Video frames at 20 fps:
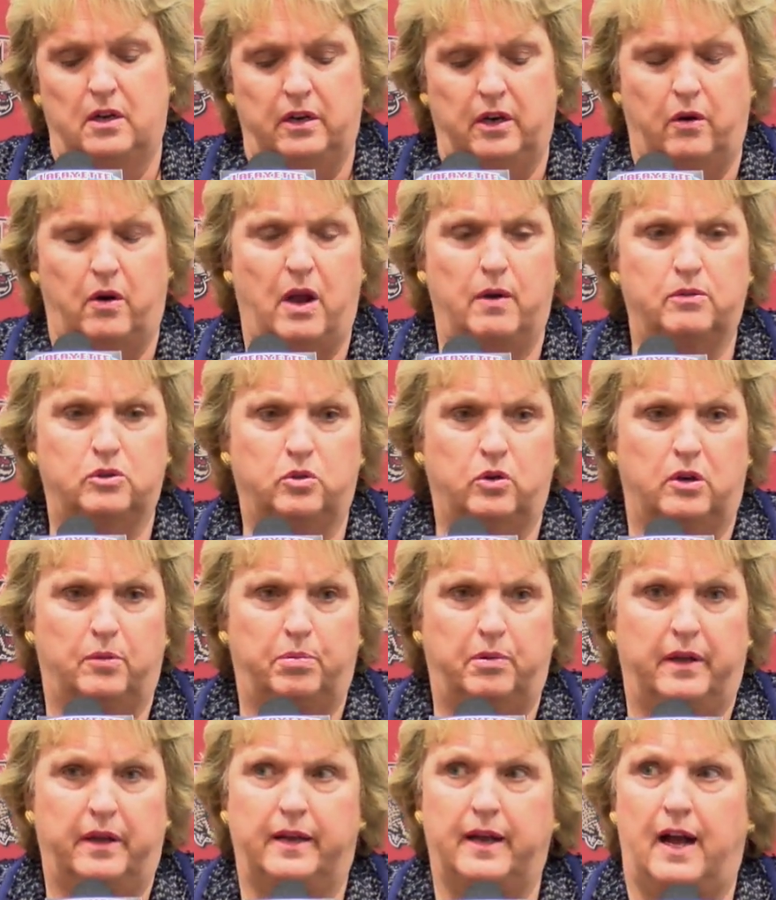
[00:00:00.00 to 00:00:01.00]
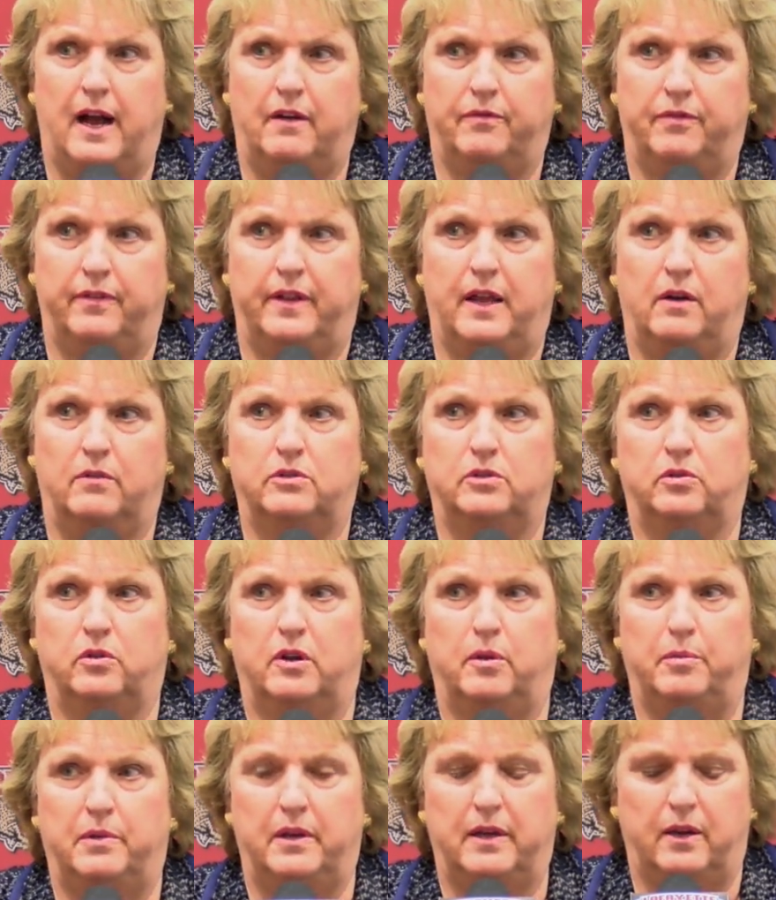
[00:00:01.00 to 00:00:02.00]
you know, I was going to play golf and that was
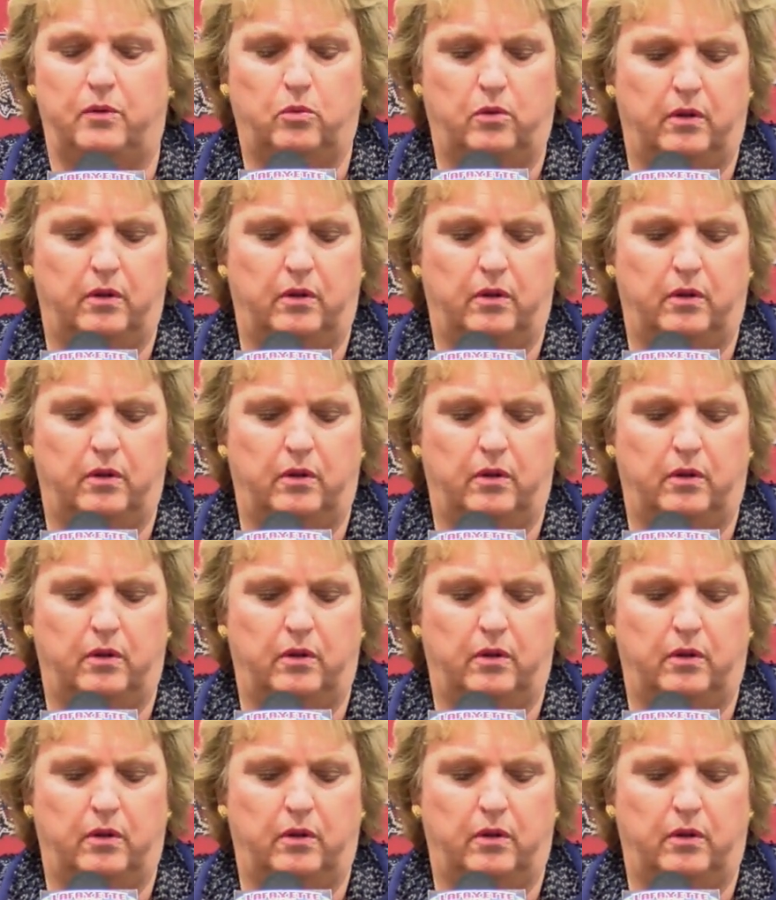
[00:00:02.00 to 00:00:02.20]
going to be it.